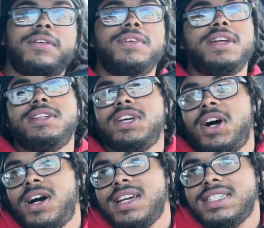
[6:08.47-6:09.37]
videos of
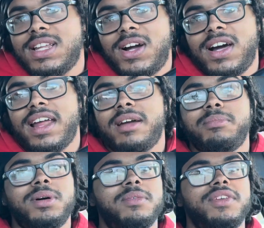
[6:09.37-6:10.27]
all this and all that.
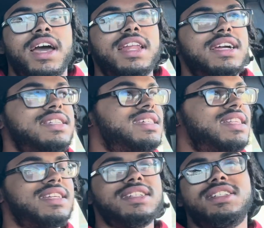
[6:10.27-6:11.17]
Boom. If y'all niggas get
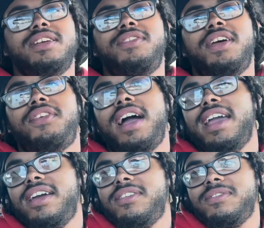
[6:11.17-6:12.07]
this, if I
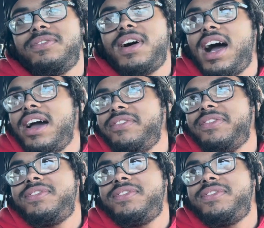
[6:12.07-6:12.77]
get five